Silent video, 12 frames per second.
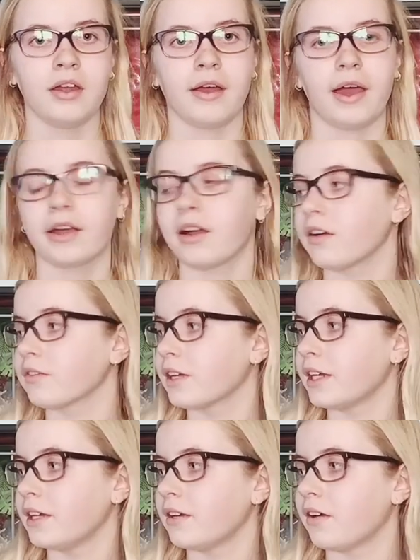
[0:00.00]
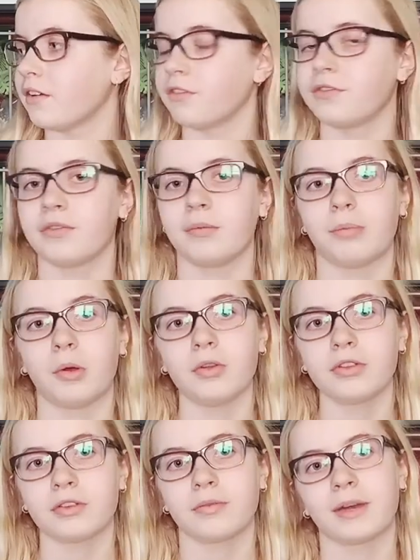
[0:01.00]
I got rid of
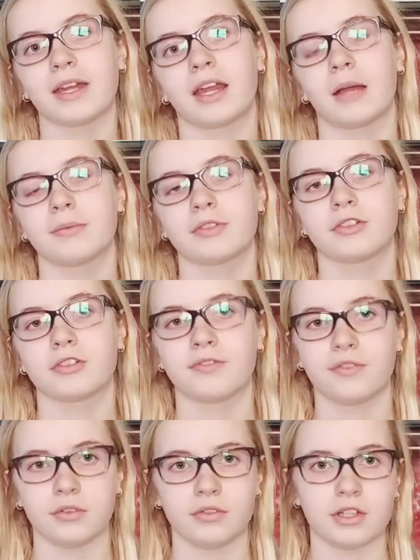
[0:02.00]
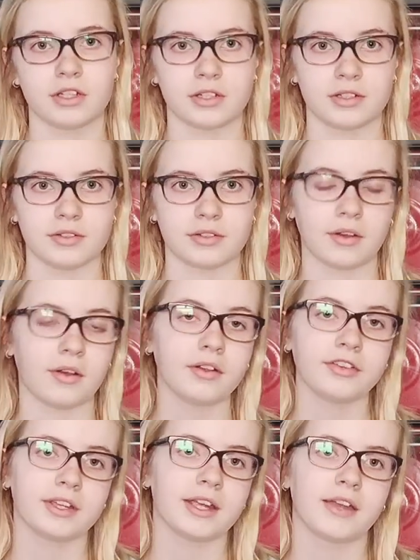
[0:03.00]
both of my hamster's food dishes
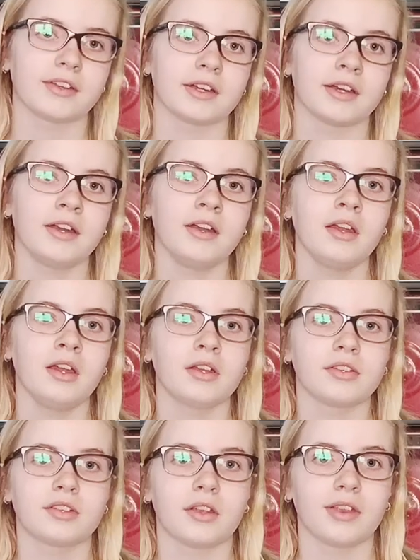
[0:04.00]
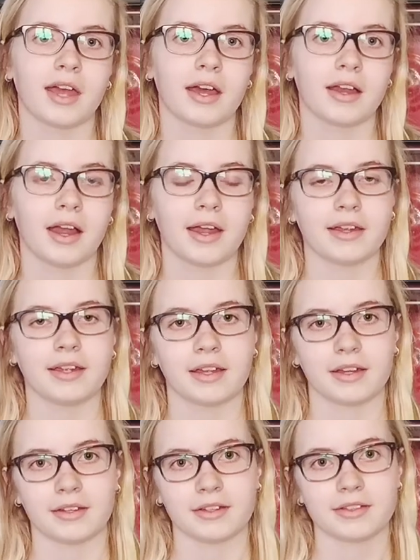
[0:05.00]
altogether so that I
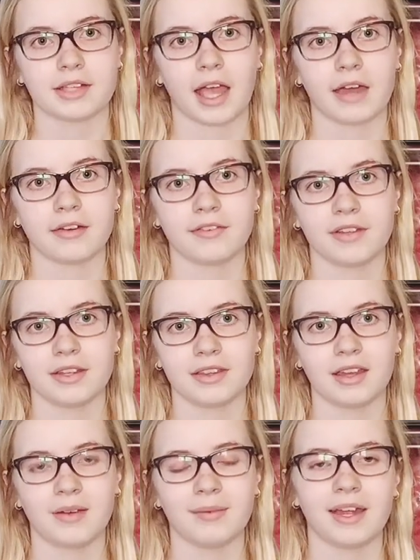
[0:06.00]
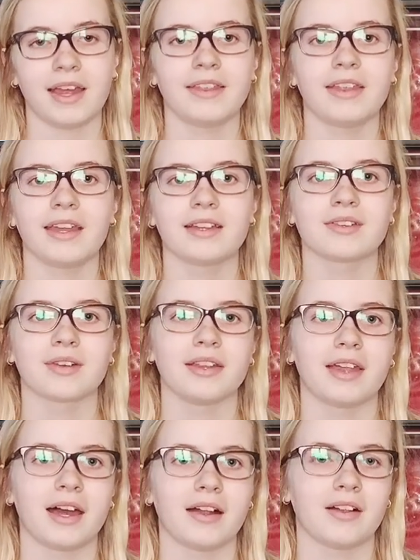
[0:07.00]
can scatter feed them, and they enjoy
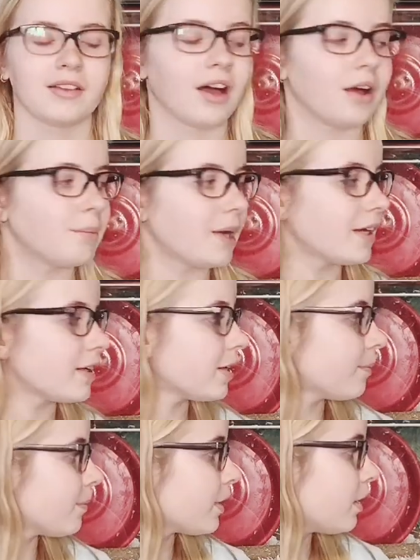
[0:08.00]
that a lot better.